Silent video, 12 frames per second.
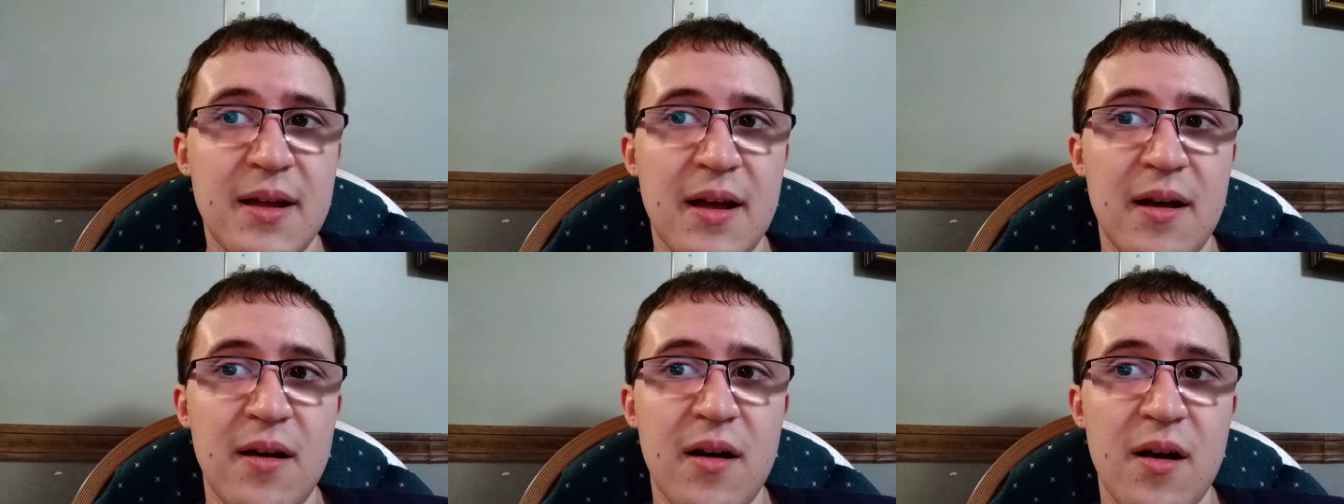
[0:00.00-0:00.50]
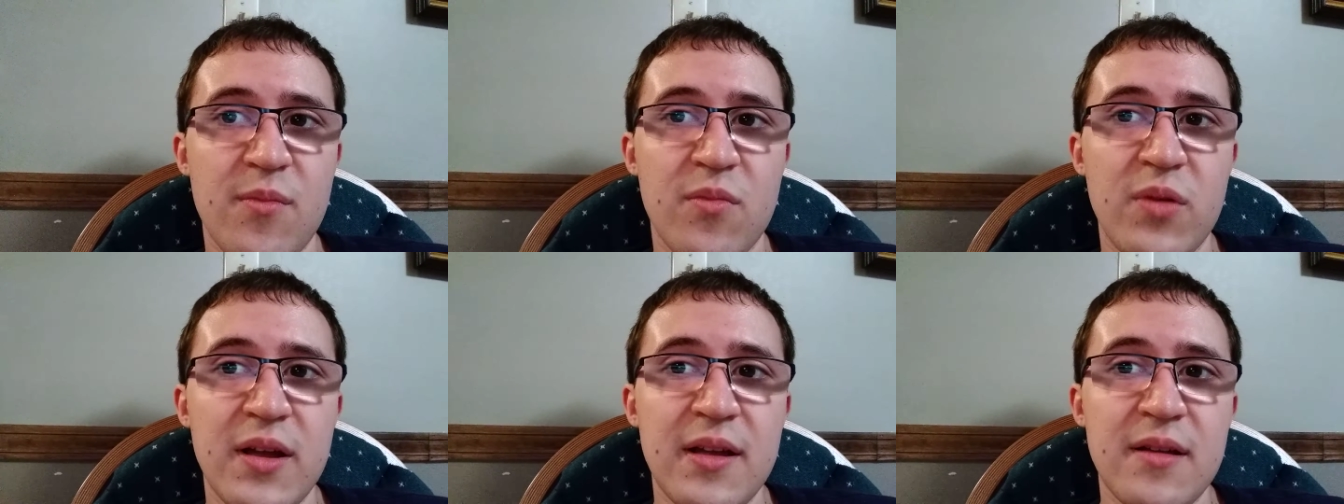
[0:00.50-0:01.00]
we
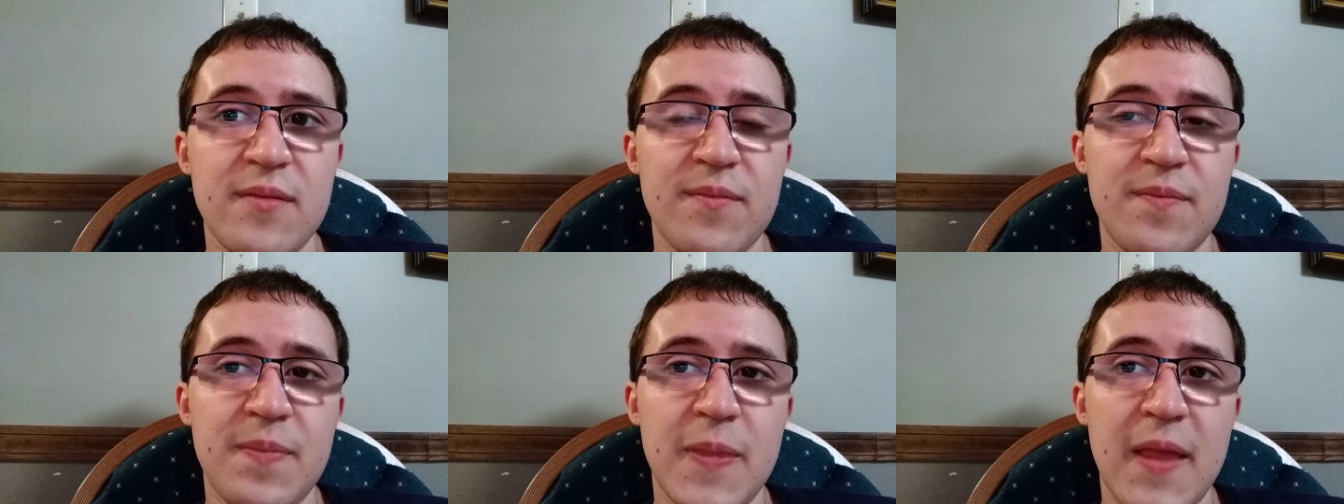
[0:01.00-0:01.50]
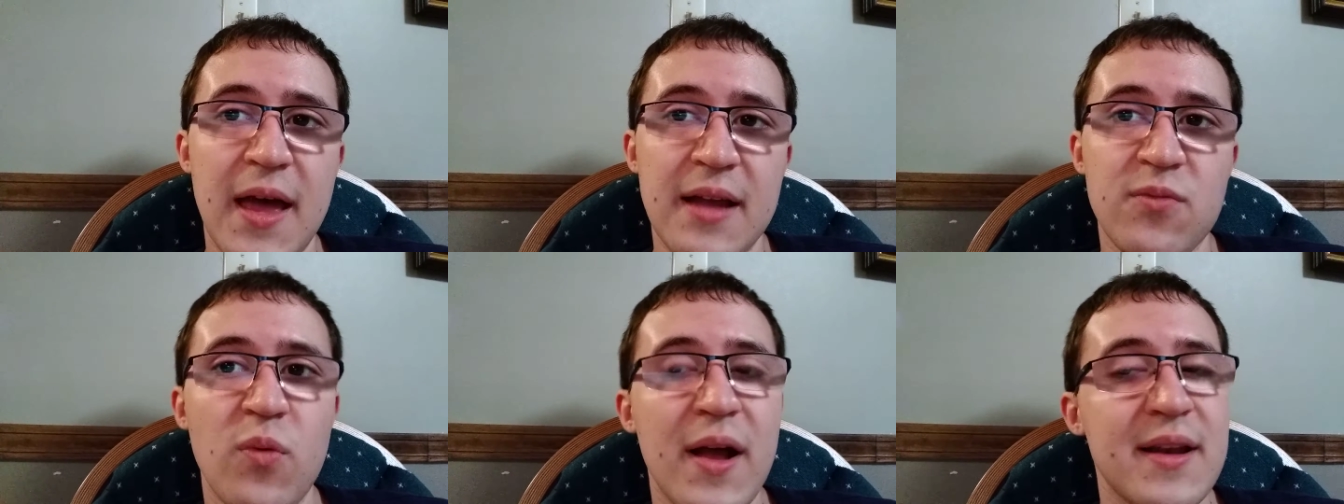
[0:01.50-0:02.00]
had
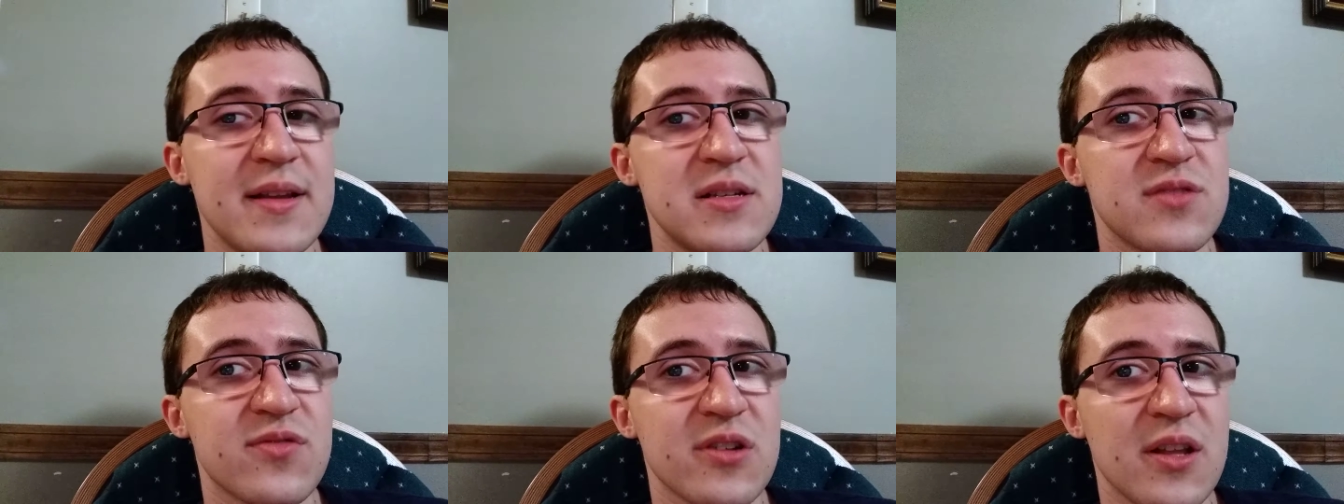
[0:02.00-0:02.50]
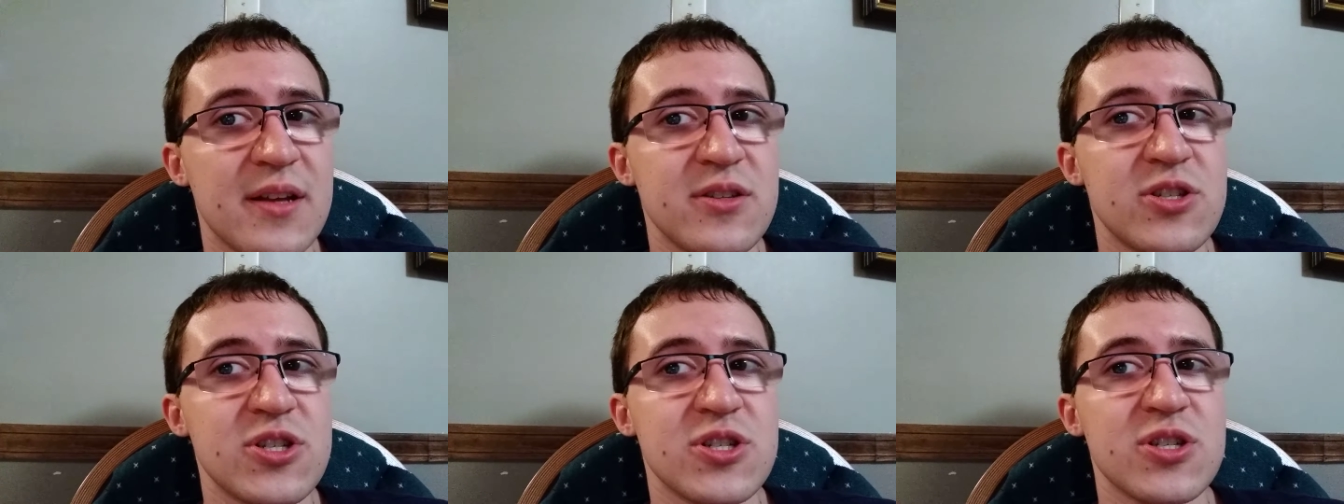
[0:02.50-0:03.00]
Wendy's for lunch.
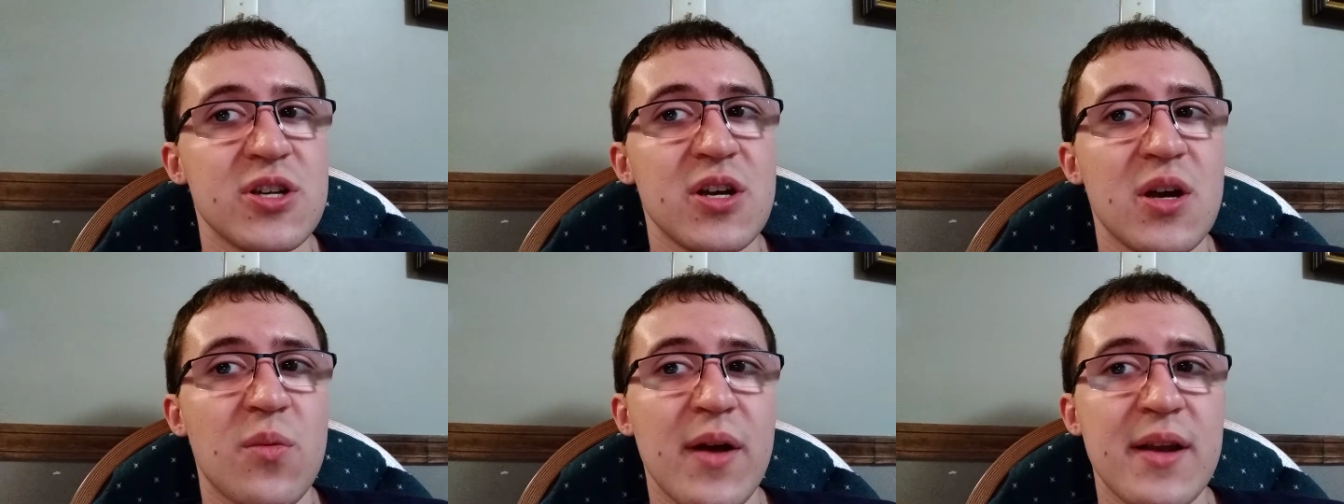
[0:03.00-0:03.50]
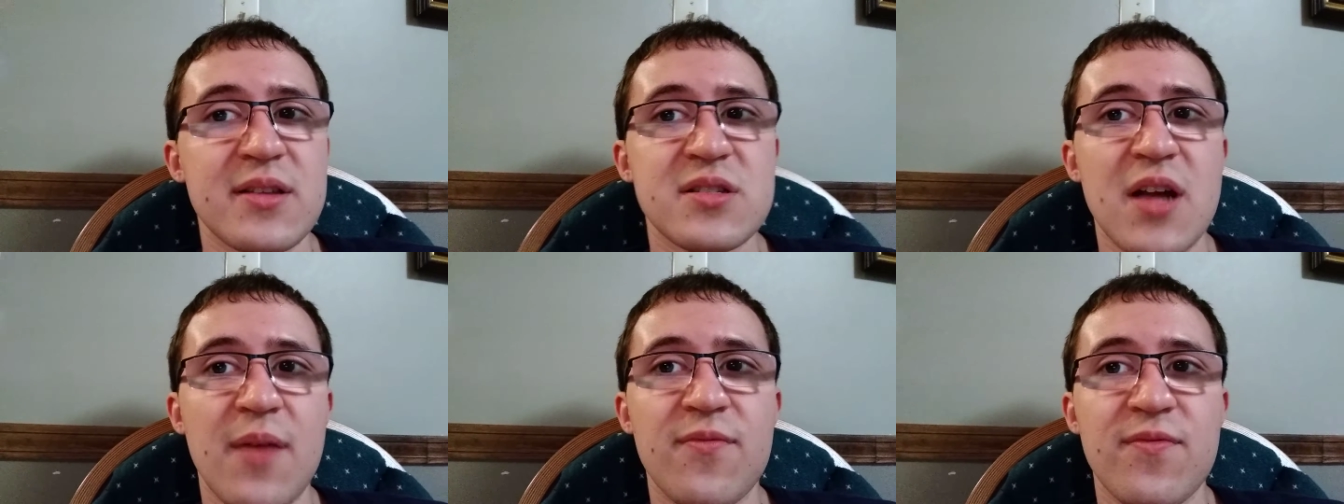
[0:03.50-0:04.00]
We had to stop
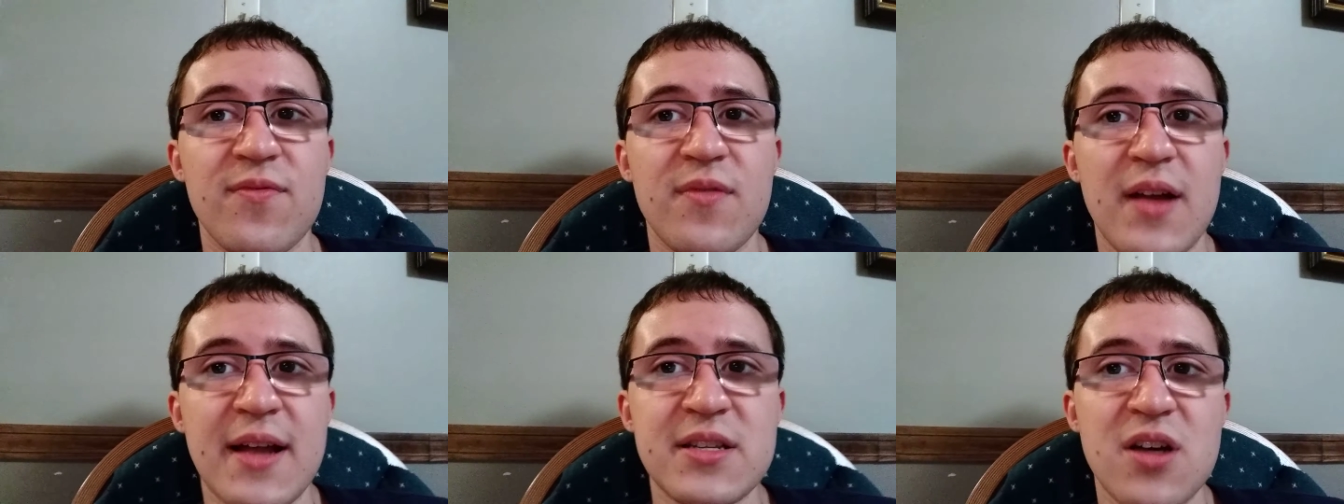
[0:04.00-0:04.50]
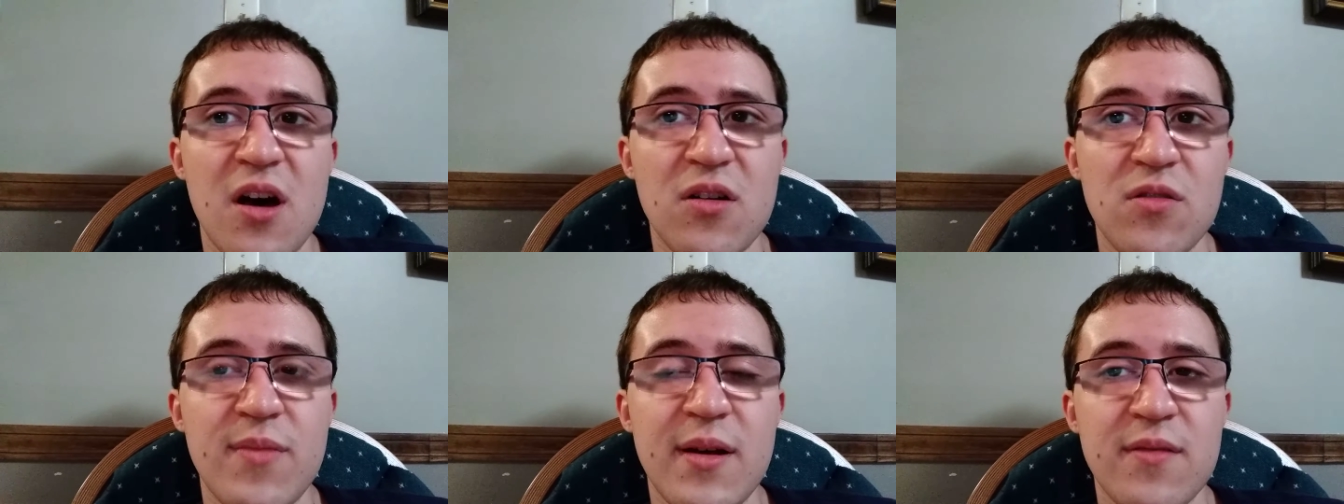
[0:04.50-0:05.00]
at Taco Bell for
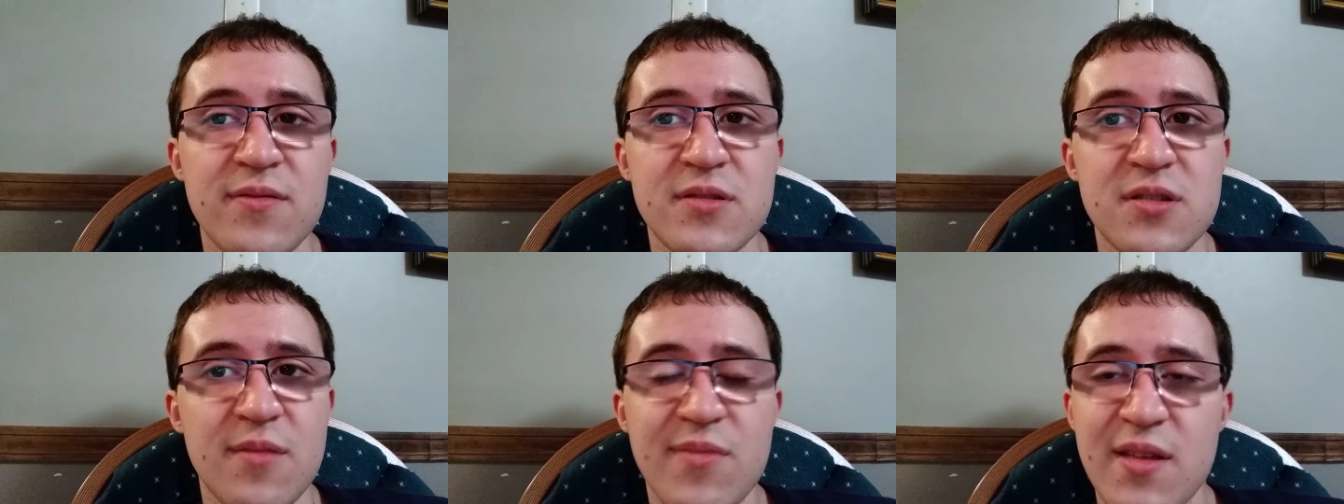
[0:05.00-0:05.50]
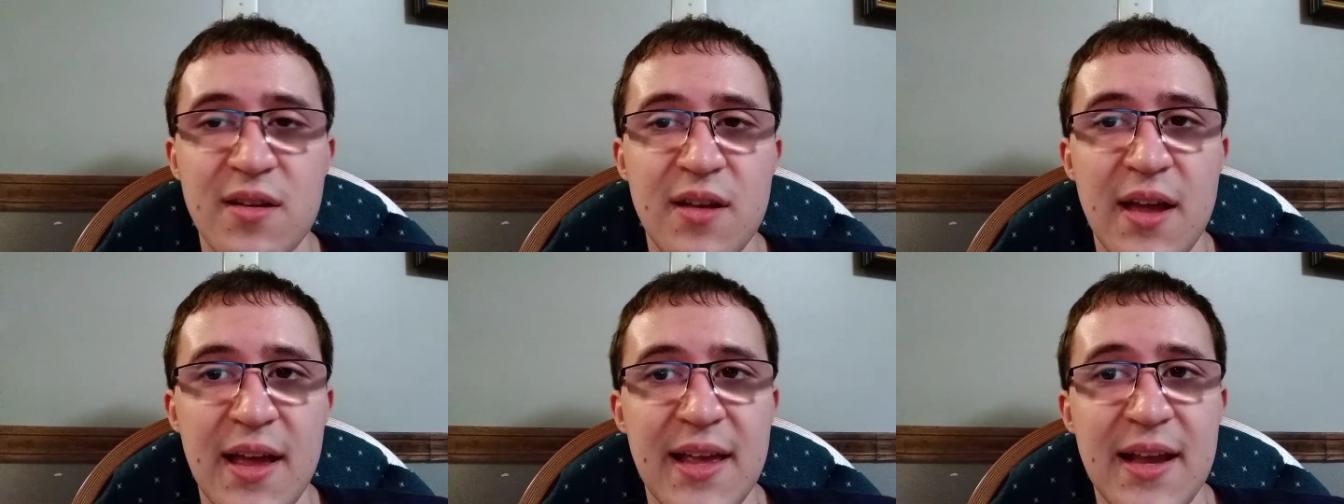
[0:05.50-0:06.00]
something. I can't even
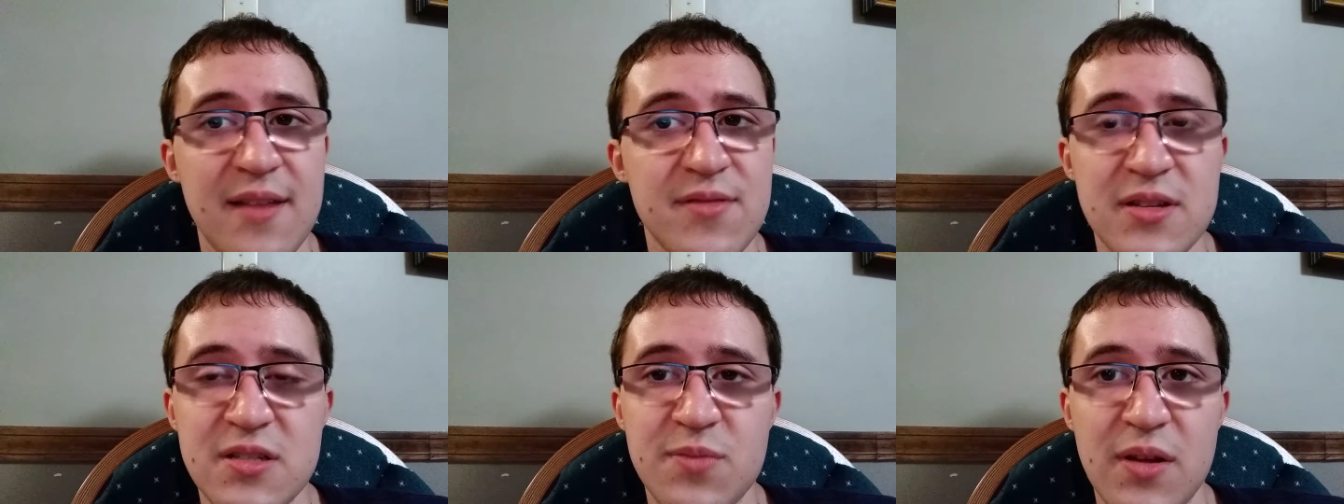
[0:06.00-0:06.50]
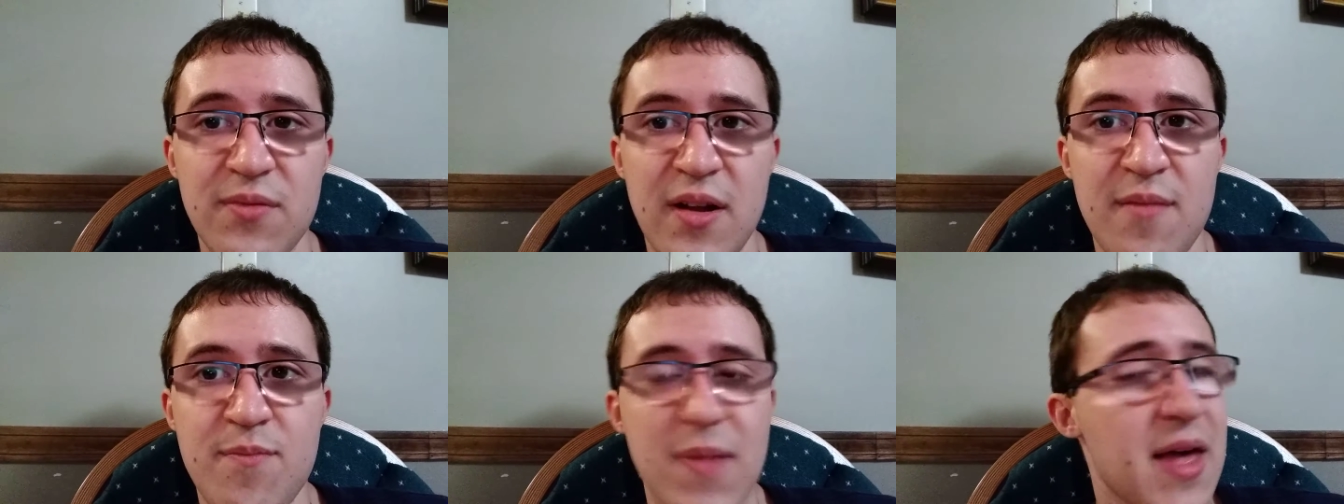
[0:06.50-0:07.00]
explain, my bathroom
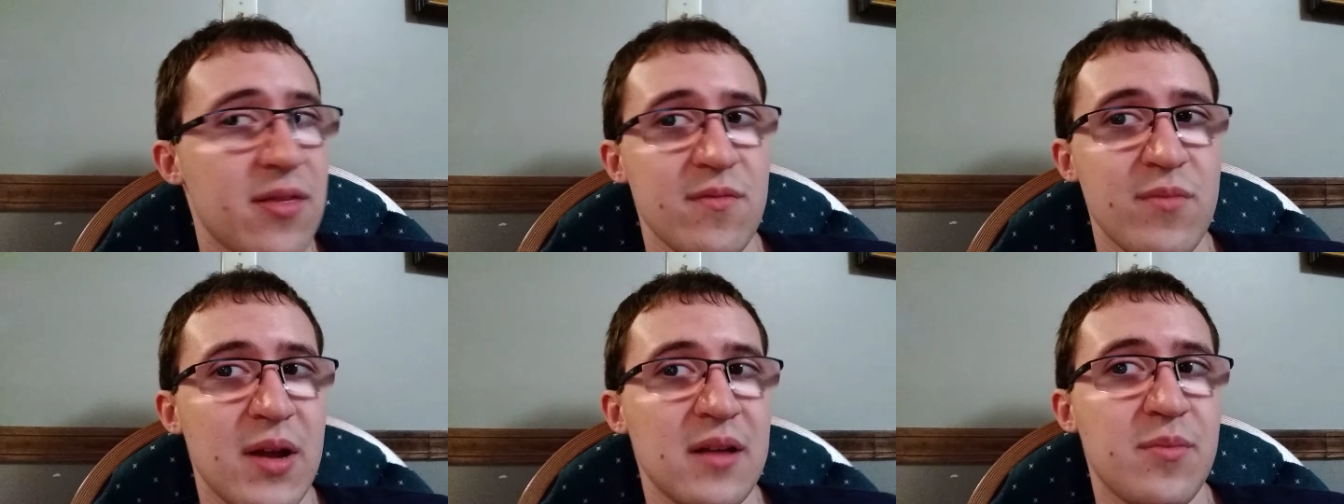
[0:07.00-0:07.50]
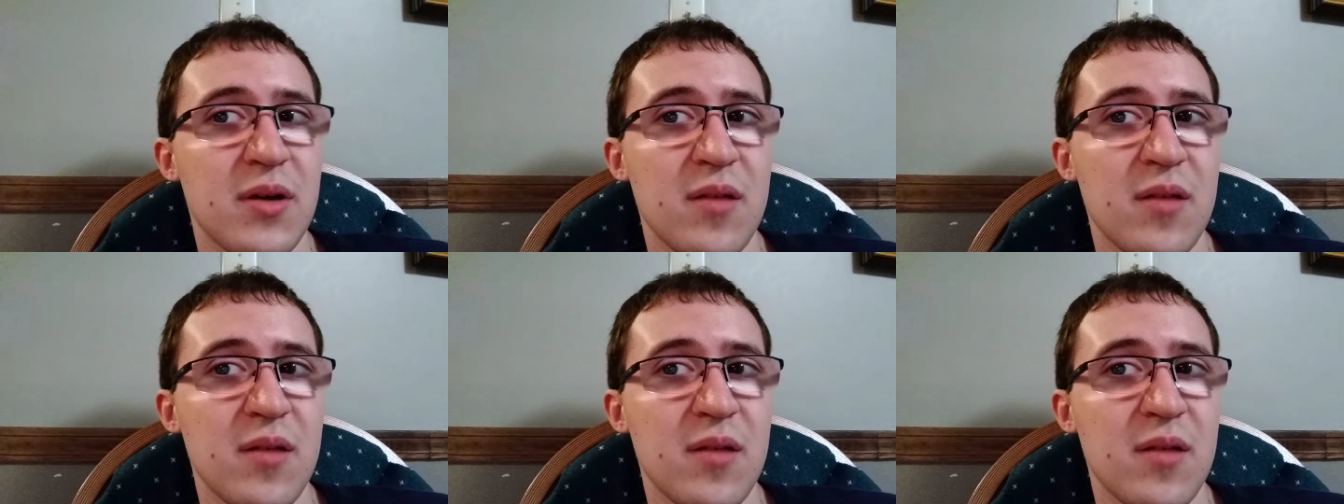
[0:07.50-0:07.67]
break probably.